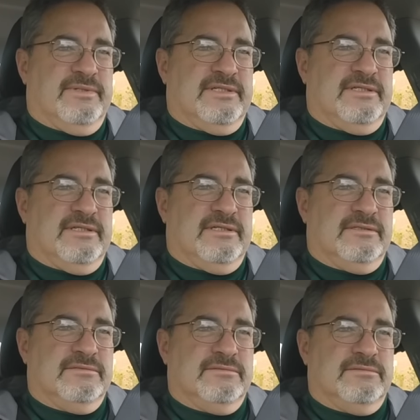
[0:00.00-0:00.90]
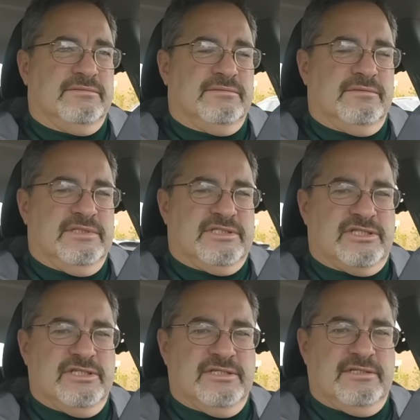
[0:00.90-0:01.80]
But uh, it's
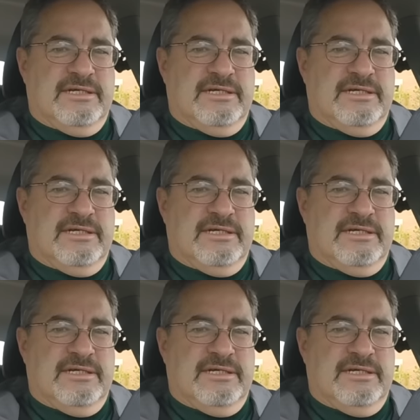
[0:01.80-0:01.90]
good.